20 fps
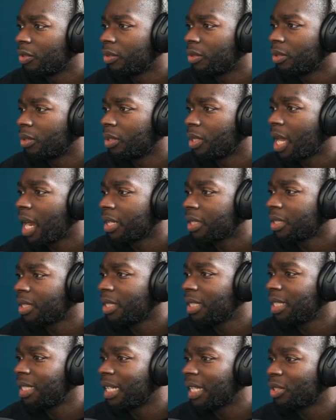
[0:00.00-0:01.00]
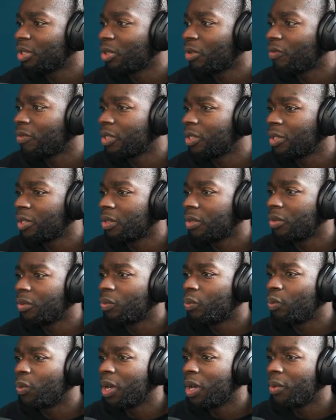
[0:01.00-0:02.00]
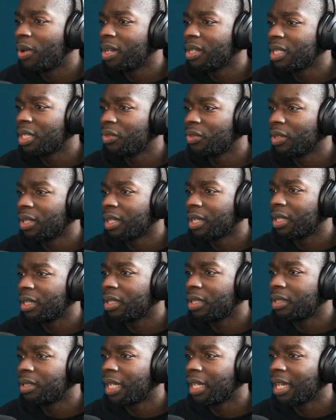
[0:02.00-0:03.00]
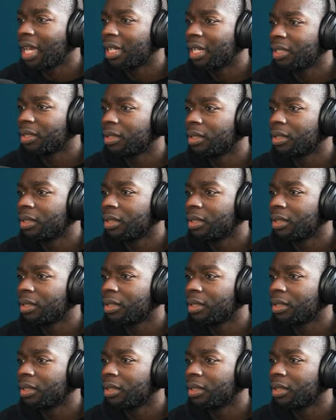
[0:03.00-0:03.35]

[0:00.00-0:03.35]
action index dot result. Where does it trigger that? Take action.